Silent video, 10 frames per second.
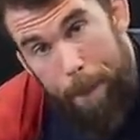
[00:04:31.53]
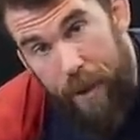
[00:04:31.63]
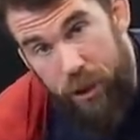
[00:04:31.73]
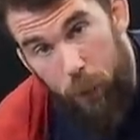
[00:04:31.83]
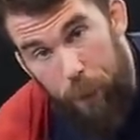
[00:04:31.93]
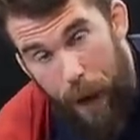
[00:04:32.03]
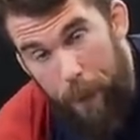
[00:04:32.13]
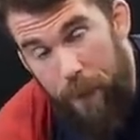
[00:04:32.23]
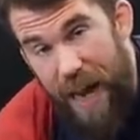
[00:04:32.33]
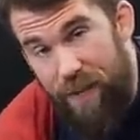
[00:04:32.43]
But you'll
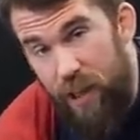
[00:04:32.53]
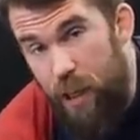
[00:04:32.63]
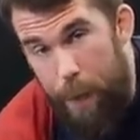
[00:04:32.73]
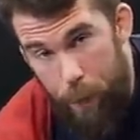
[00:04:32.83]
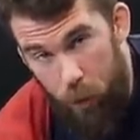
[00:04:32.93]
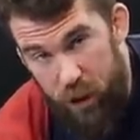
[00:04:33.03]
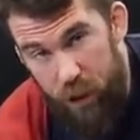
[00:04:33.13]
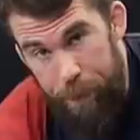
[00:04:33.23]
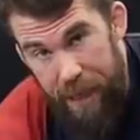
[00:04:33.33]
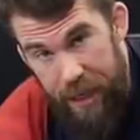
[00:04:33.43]
probably have a little bit more
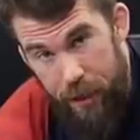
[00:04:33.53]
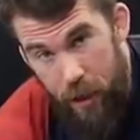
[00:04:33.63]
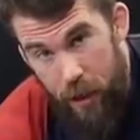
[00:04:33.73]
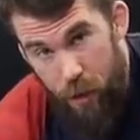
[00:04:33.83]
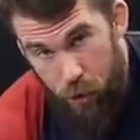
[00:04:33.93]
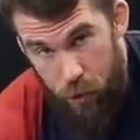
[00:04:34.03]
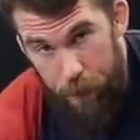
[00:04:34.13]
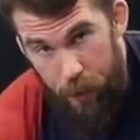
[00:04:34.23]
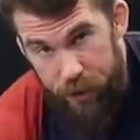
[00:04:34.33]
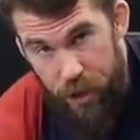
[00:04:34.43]
speed than the
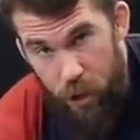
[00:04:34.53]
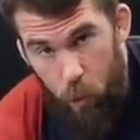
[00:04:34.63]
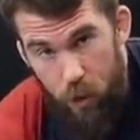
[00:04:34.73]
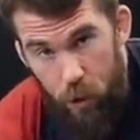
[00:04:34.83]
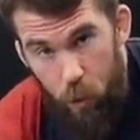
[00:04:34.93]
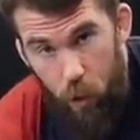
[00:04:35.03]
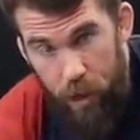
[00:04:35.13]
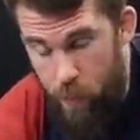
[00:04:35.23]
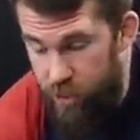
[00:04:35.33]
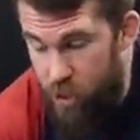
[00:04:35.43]
person that you're, you're
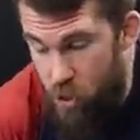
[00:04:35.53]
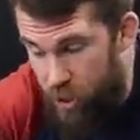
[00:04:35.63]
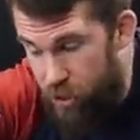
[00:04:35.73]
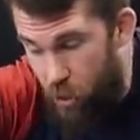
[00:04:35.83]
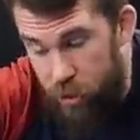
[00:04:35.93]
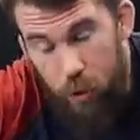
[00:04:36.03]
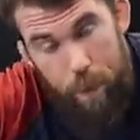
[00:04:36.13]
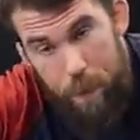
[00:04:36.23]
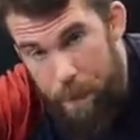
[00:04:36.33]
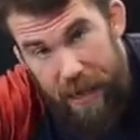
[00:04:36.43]
working with. So you can start to
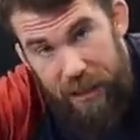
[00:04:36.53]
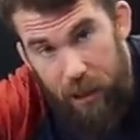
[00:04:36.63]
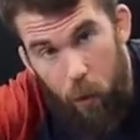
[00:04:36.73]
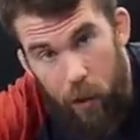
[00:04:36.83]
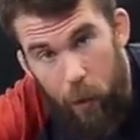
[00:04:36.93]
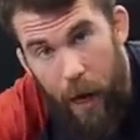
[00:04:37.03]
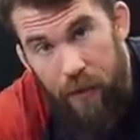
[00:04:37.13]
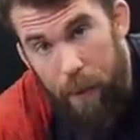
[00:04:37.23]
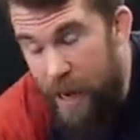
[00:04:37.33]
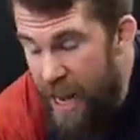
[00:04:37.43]
basically work
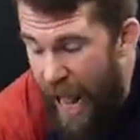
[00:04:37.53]
around them.